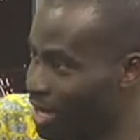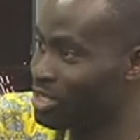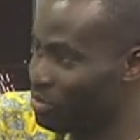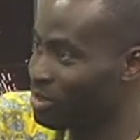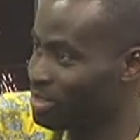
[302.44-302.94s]

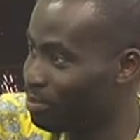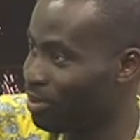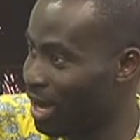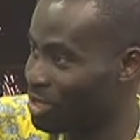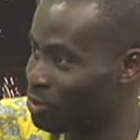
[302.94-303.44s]
generating
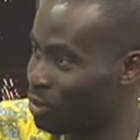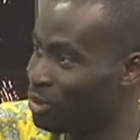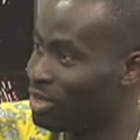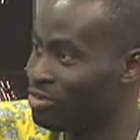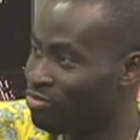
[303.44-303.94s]
power as well
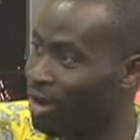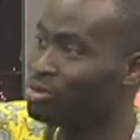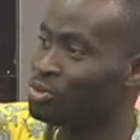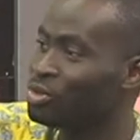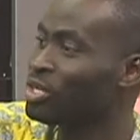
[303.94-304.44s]
in trying
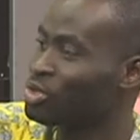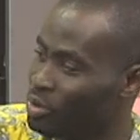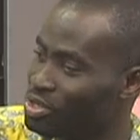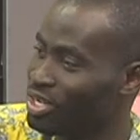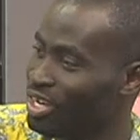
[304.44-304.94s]
to do the
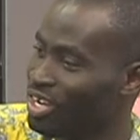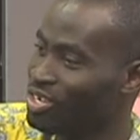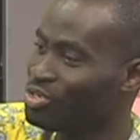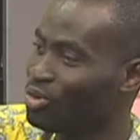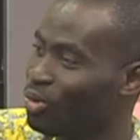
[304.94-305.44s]
switch.
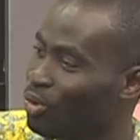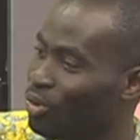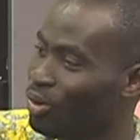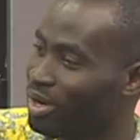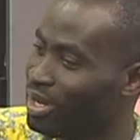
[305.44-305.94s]

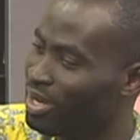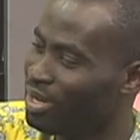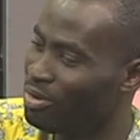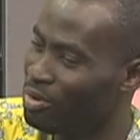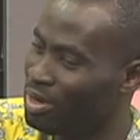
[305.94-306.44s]
So
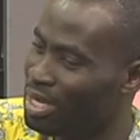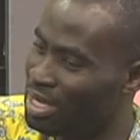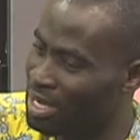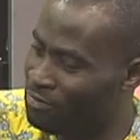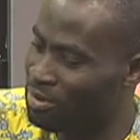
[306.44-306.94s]

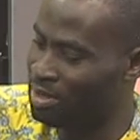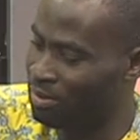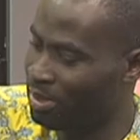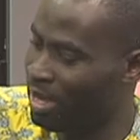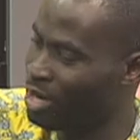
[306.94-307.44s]
even
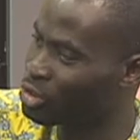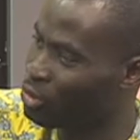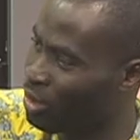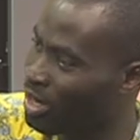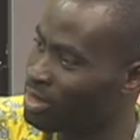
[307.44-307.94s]
if they are
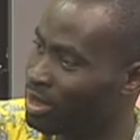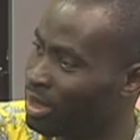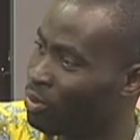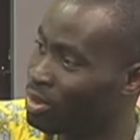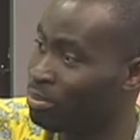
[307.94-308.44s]
showing us that
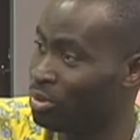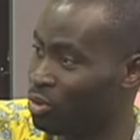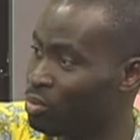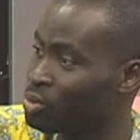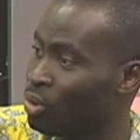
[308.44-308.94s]
they wouldn't be
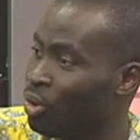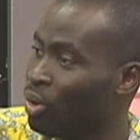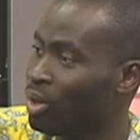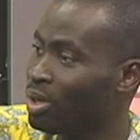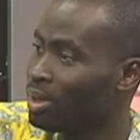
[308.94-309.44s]
doing so,
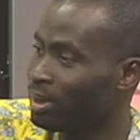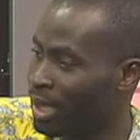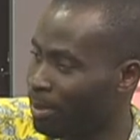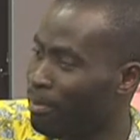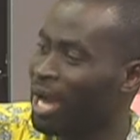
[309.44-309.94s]

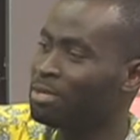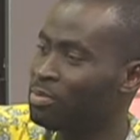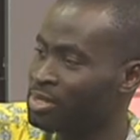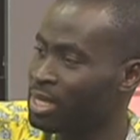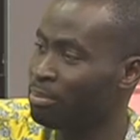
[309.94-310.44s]
there might
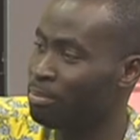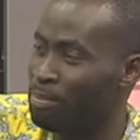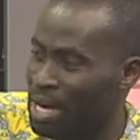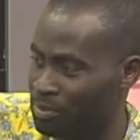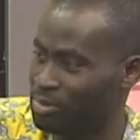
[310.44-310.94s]
be some
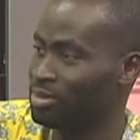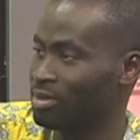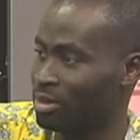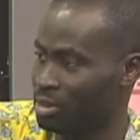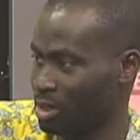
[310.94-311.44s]
blips
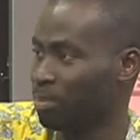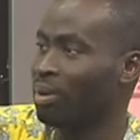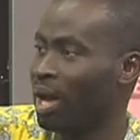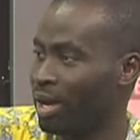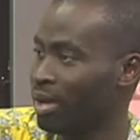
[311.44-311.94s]
in
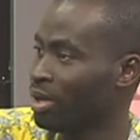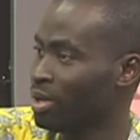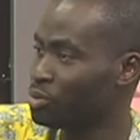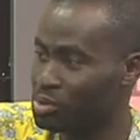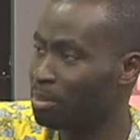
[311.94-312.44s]
supply
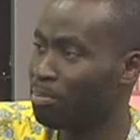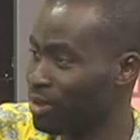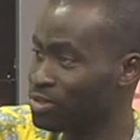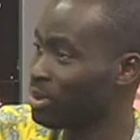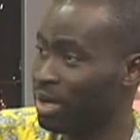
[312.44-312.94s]
to some
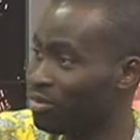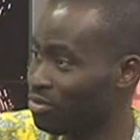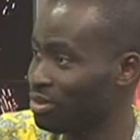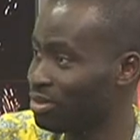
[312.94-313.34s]
parts of the country.